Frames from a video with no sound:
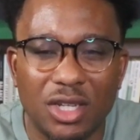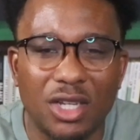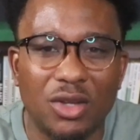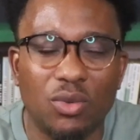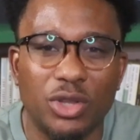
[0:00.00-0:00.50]

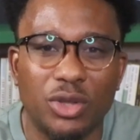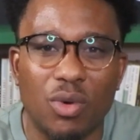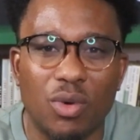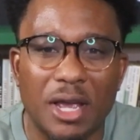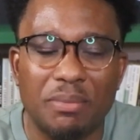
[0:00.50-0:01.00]
with the right
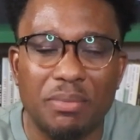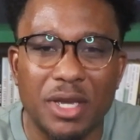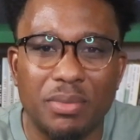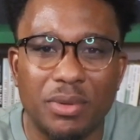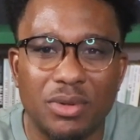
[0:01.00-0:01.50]

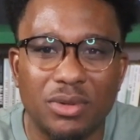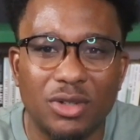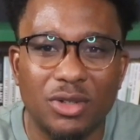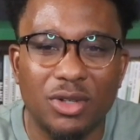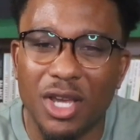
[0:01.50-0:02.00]
people
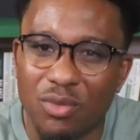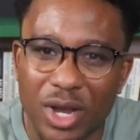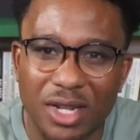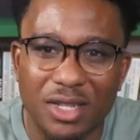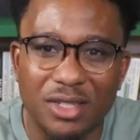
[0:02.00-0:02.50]
and
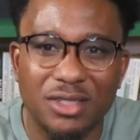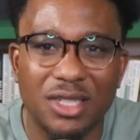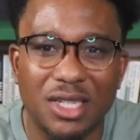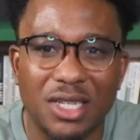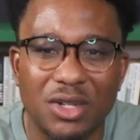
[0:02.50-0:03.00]
ready to
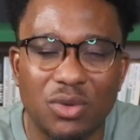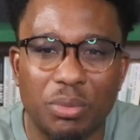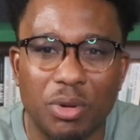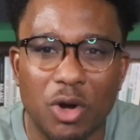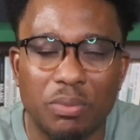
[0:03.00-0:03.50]
lead with
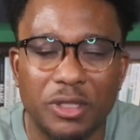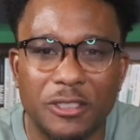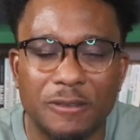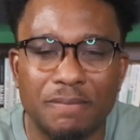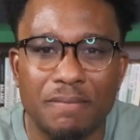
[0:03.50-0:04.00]
purpose.
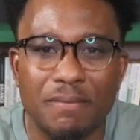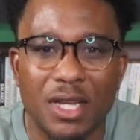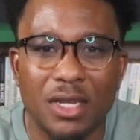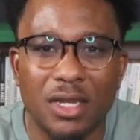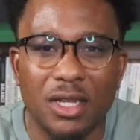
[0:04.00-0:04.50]

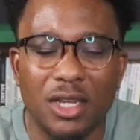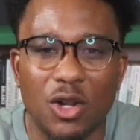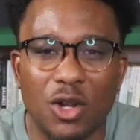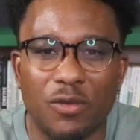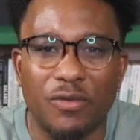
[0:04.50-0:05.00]
You know,
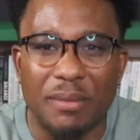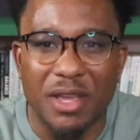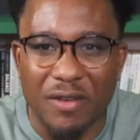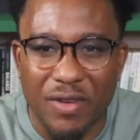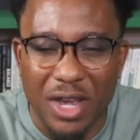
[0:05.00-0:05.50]
family, if
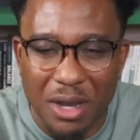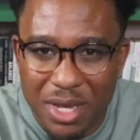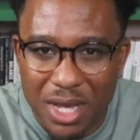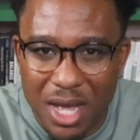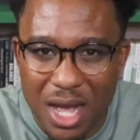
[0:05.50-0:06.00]
I can be
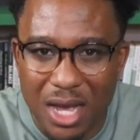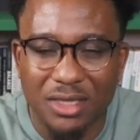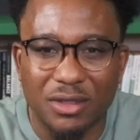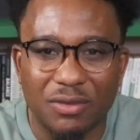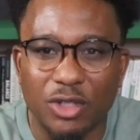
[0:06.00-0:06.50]
honest and
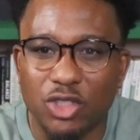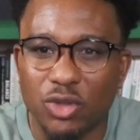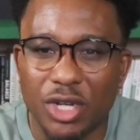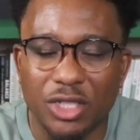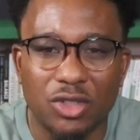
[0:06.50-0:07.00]
very
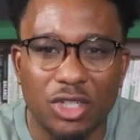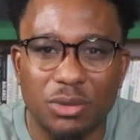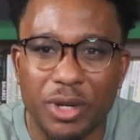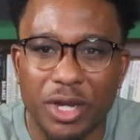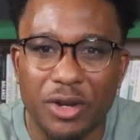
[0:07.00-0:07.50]

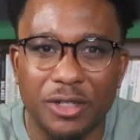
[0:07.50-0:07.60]
transparent,